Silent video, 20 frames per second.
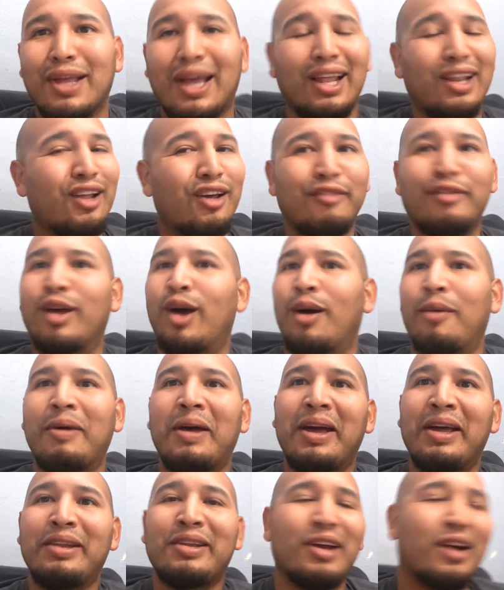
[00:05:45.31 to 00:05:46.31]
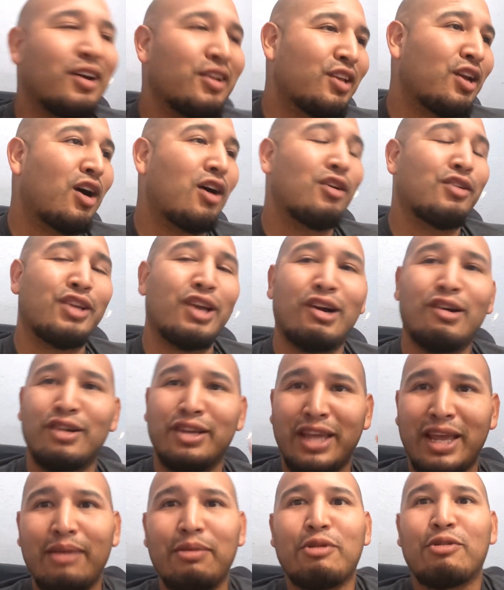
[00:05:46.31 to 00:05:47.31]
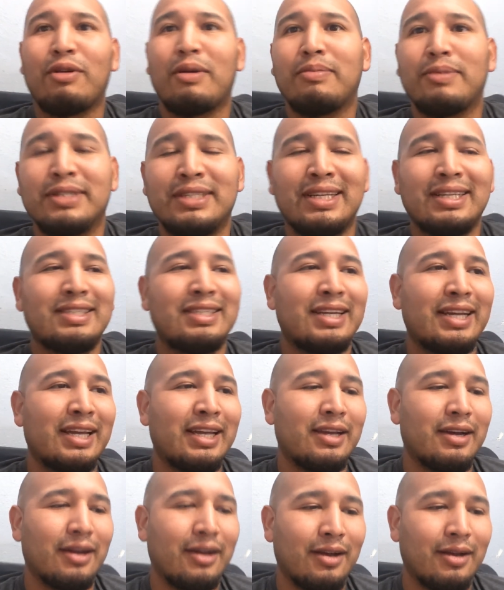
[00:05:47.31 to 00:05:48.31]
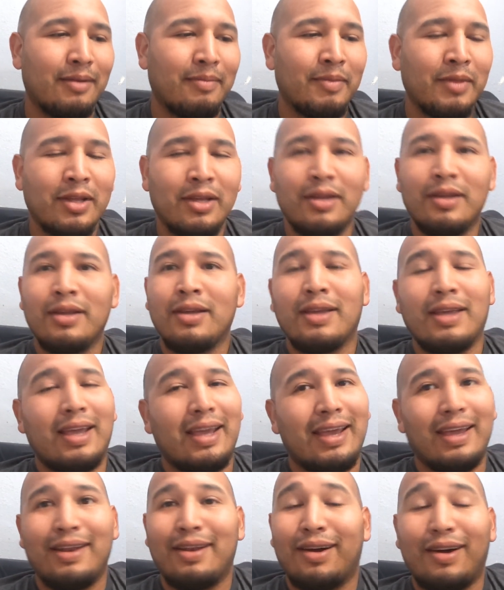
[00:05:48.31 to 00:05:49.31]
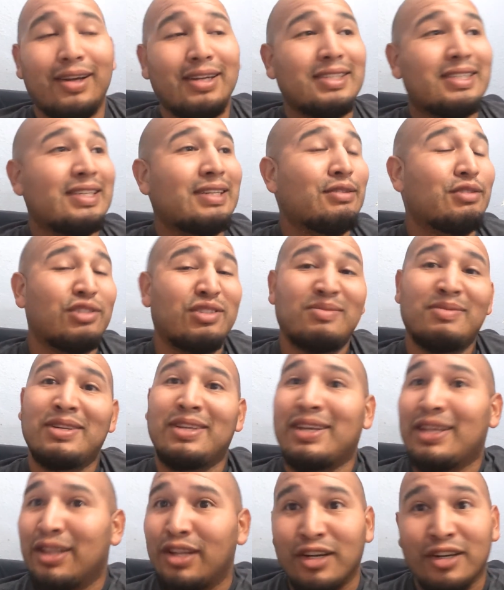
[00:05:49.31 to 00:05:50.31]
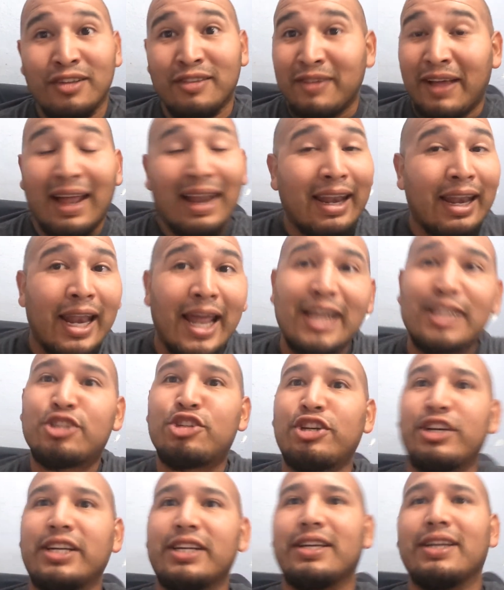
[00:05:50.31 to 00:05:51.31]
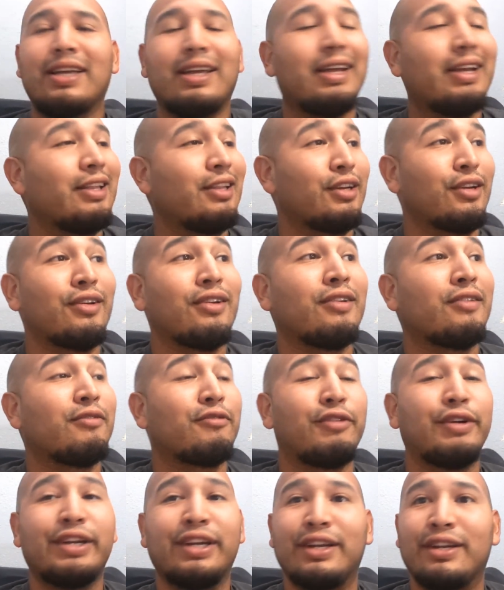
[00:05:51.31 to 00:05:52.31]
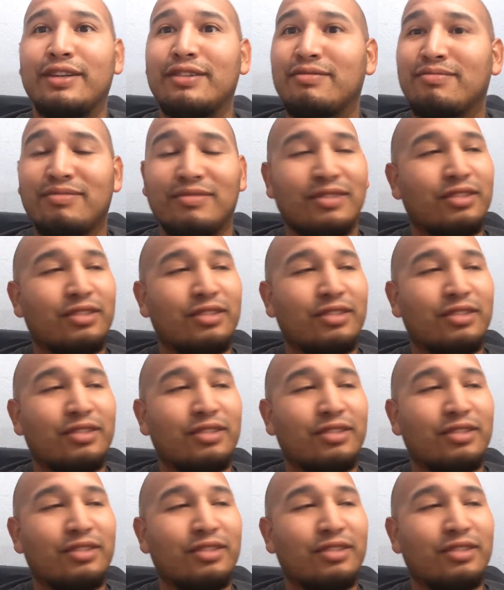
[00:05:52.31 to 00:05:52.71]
I love y'all, man. Y'all, y'all, y'all came to represent today. Uh, and honestly, it was it looked electric. It looked freaking.